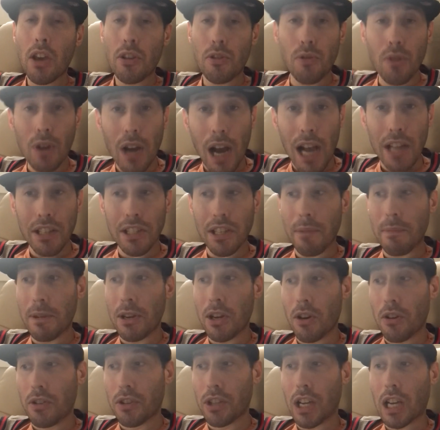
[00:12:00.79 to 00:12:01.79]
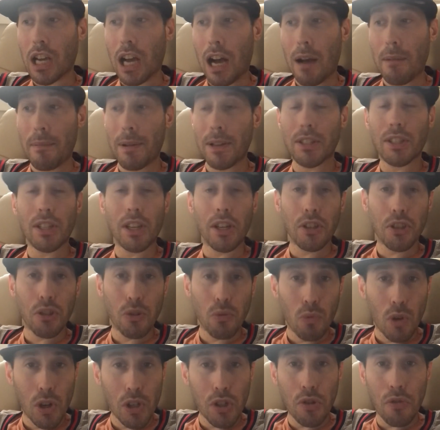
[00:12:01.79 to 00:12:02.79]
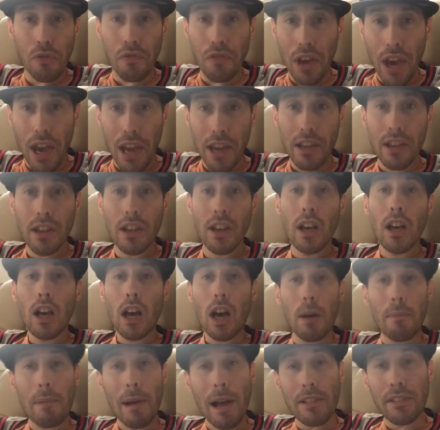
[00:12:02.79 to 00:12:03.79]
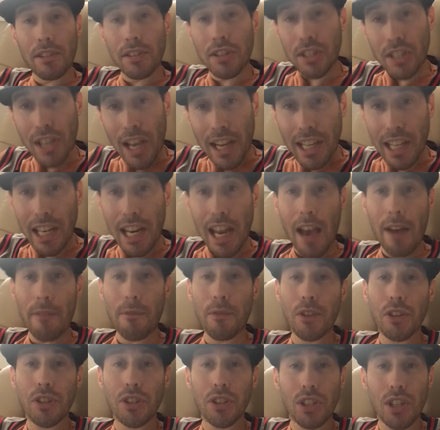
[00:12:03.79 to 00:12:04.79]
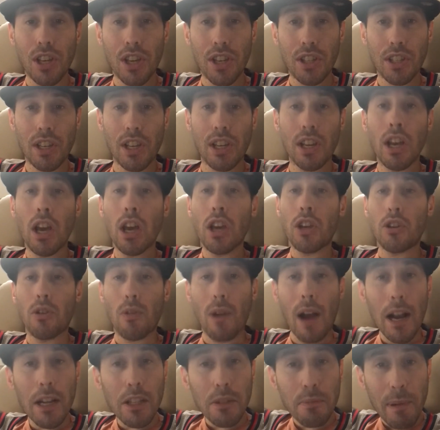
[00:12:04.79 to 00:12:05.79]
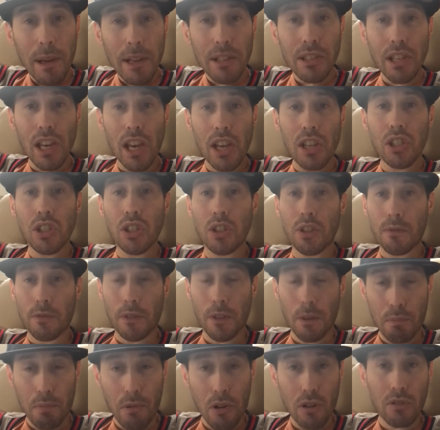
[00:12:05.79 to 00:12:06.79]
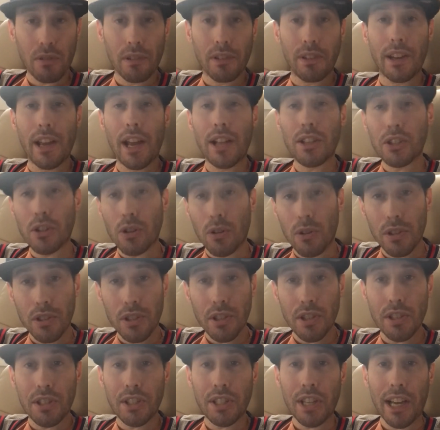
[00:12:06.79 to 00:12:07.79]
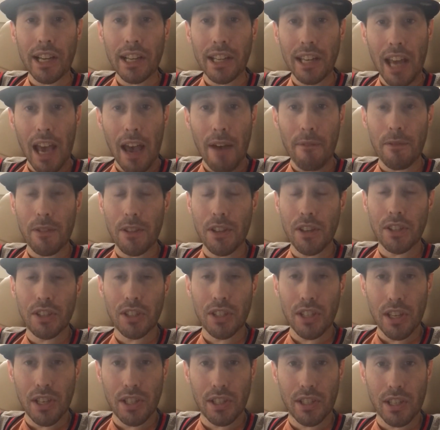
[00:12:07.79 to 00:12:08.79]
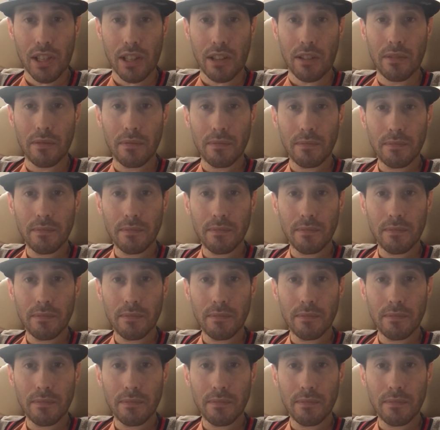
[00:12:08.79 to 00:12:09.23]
You guys let me know in the comment section what you think about the second half of the season, your expectations for the Brooklyn Nets going into the second half of this season.